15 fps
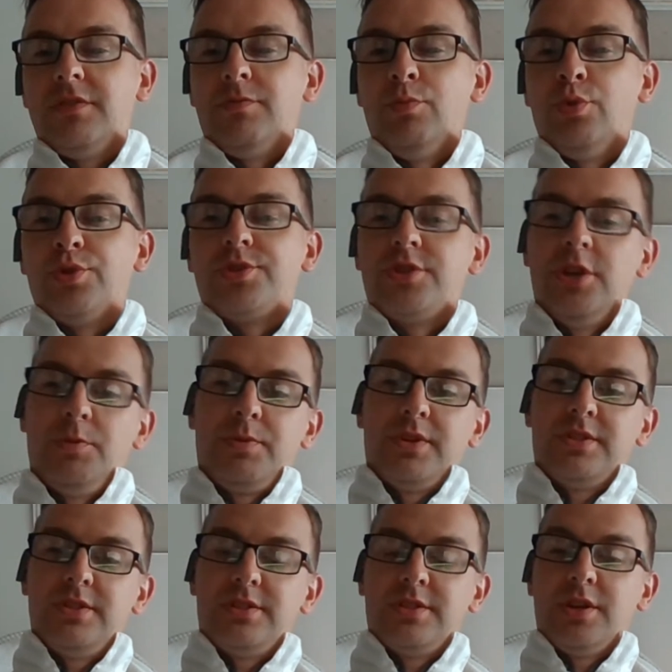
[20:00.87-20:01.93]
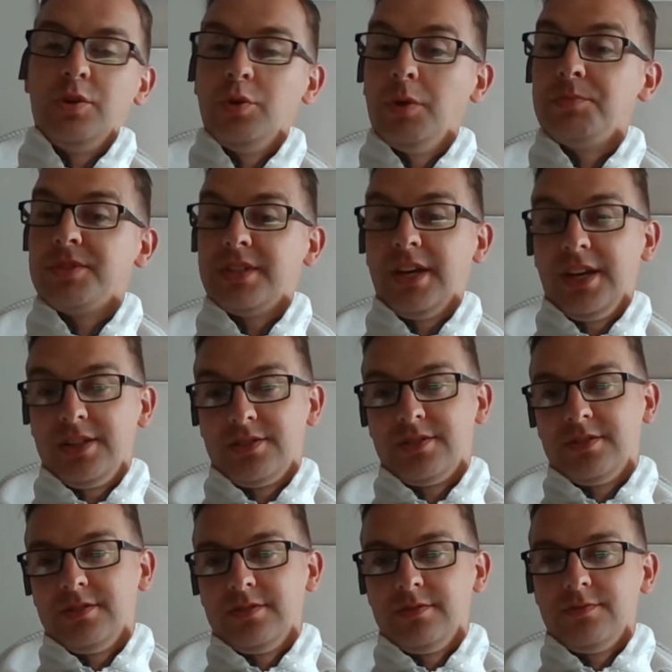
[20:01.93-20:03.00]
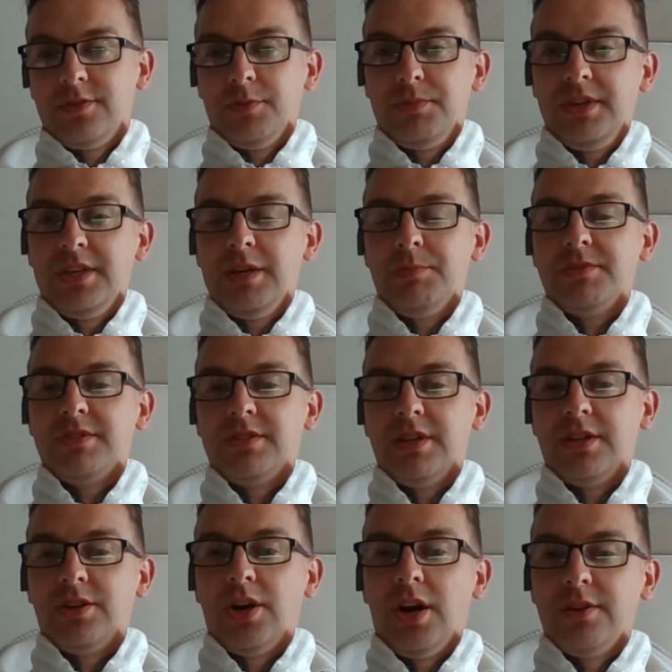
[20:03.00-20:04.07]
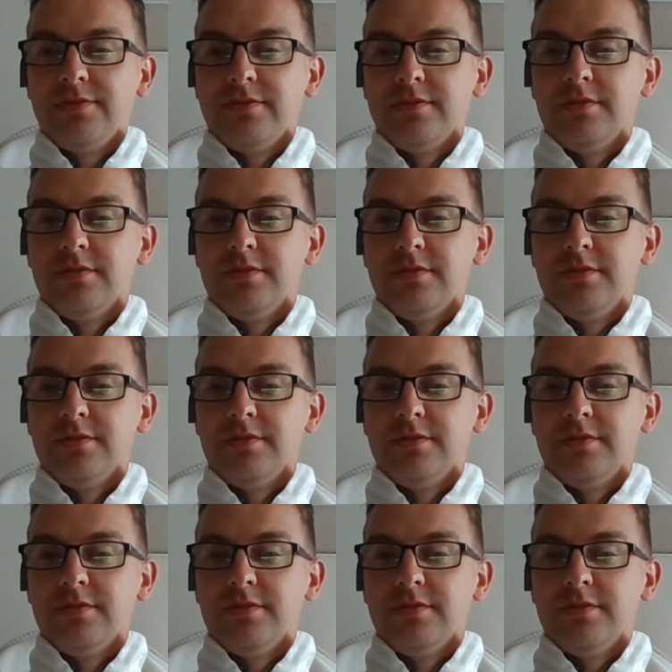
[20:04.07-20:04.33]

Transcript: bees have more surpluses to go upstairs for the beekeeper to take off.